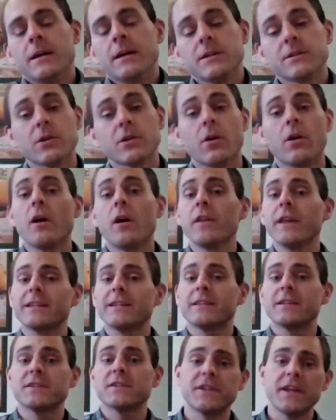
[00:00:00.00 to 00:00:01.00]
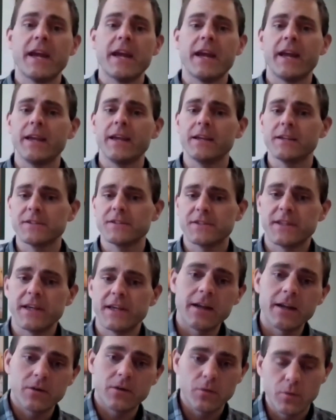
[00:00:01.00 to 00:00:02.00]
So all that to say is
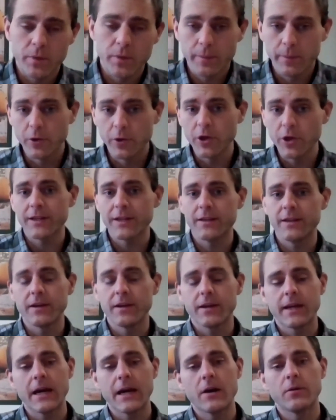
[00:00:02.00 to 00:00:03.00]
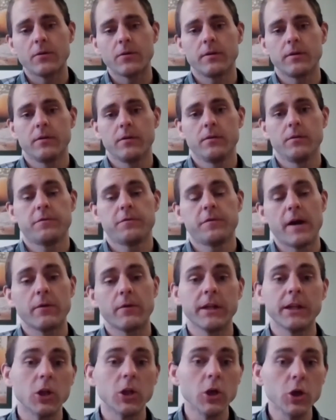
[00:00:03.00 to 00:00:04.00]
that when we look at the account found
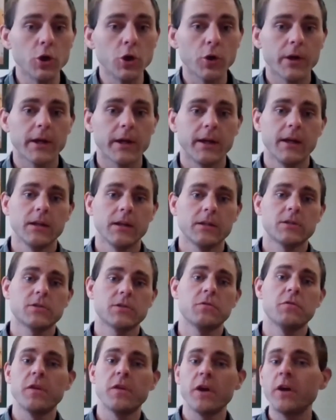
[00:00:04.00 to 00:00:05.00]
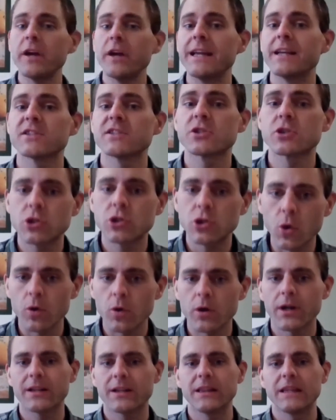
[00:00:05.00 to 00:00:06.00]
in Luke, it's very
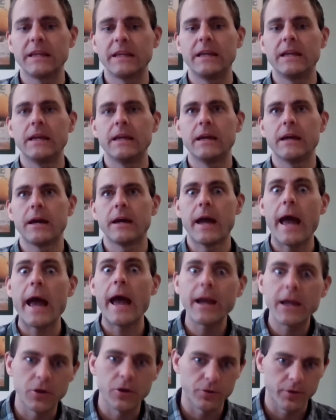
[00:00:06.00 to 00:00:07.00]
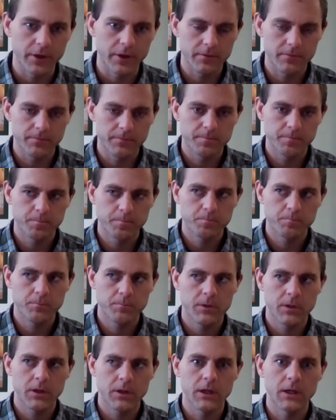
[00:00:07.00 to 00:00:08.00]
historically accurate.
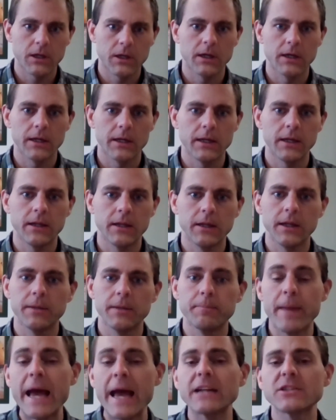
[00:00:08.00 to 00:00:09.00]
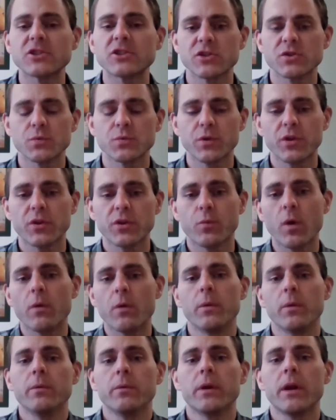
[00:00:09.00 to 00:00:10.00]
It matches with what
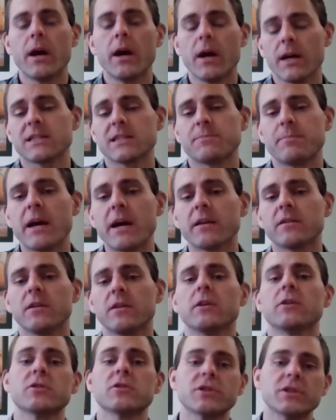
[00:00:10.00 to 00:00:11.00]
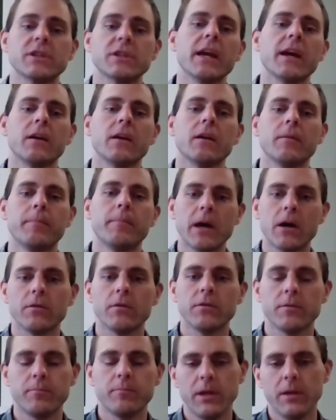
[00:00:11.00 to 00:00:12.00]
we would expect and understand about
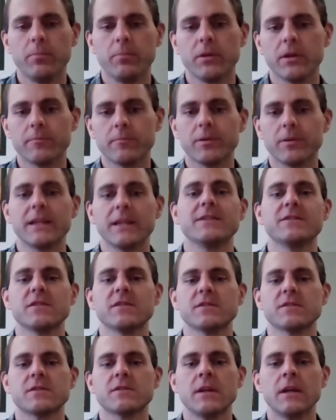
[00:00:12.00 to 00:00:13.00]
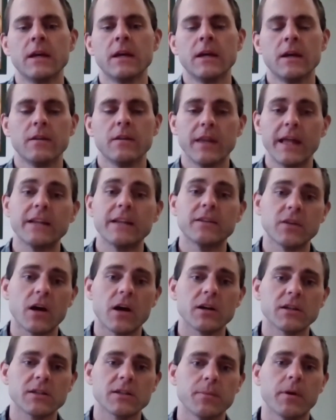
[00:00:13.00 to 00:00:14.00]
the people and places that it
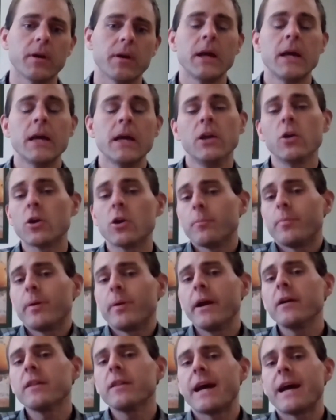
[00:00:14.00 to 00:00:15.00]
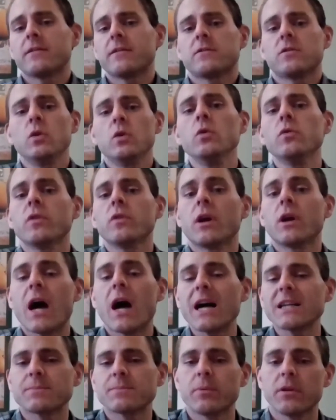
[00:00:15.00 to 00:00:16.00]
talks about. You compare that to the
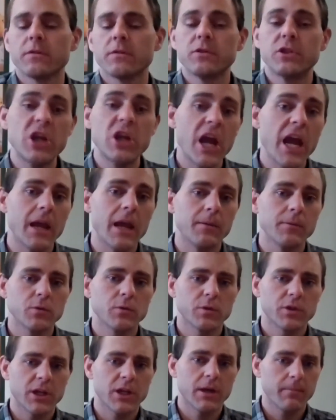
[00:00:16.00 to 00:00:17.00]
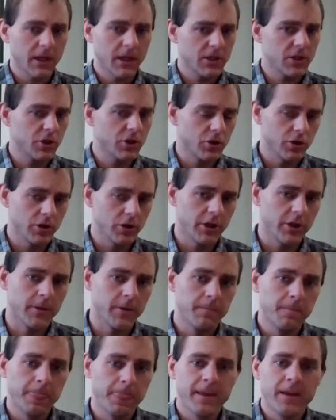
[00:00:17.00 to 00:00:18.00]
Gospel of James, which I mentioned
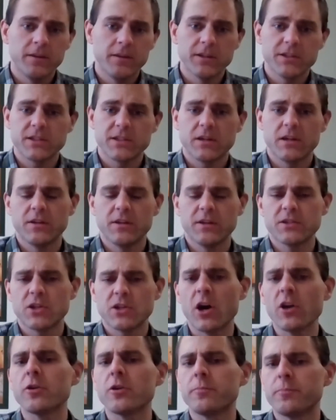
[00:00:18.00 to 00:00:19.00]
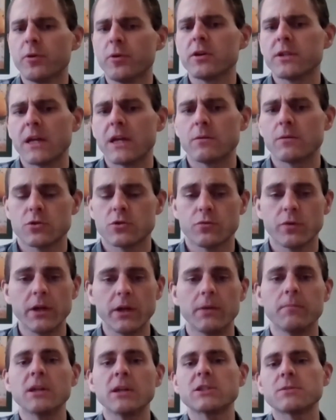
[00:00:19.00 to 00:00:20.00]
earlier, this other book that was
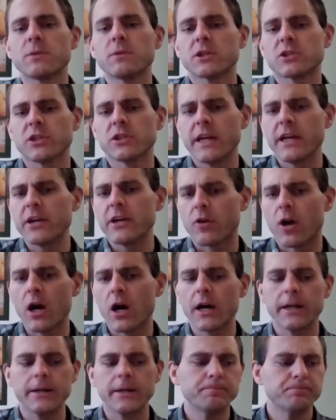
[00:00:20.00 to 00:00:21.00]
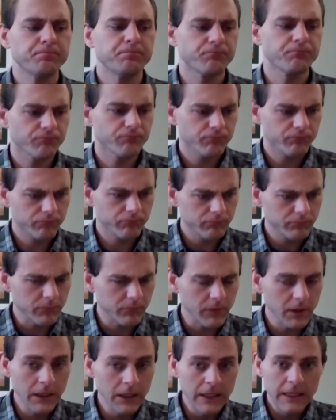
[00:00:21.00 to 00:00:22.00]
written much, much later on.
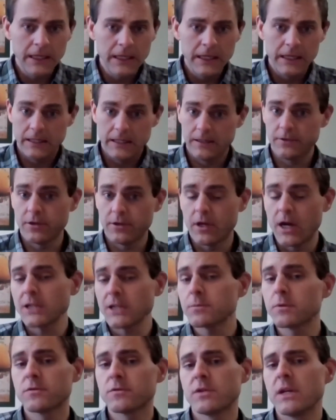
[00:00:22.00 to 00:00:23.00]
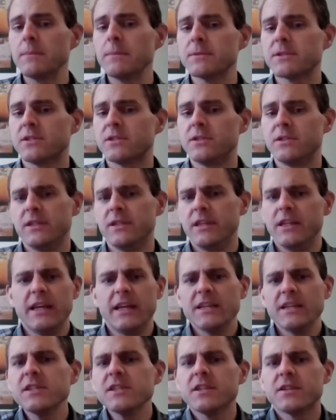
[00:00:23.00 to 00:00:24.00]
The Gospel of James
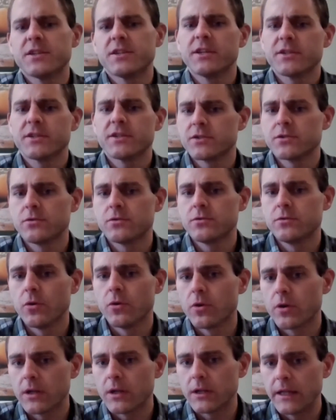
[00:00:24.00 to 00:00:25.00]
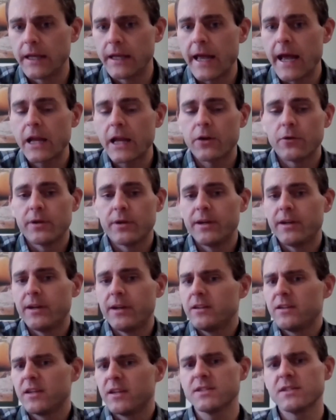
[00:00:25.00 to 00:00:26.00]
isn't historically accurate, and
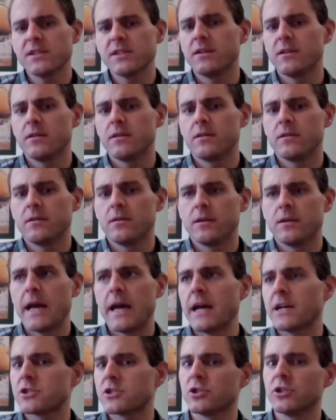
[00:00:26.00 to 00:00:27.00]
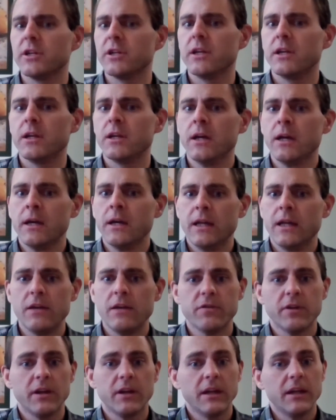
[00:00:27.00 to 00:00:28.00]
it doesn't actually
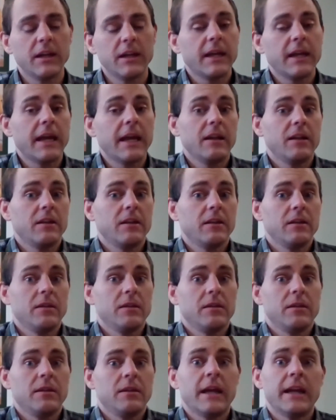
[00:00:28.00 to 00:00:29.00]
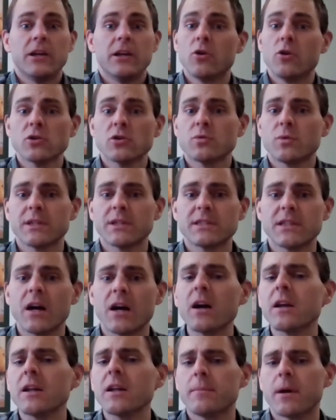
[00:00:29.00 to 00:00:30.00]
even indicate that it knows what it's
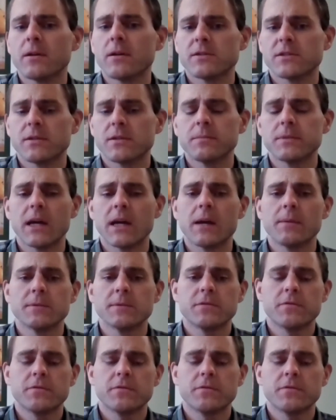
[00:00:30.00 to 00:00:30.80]
talking about sometimes.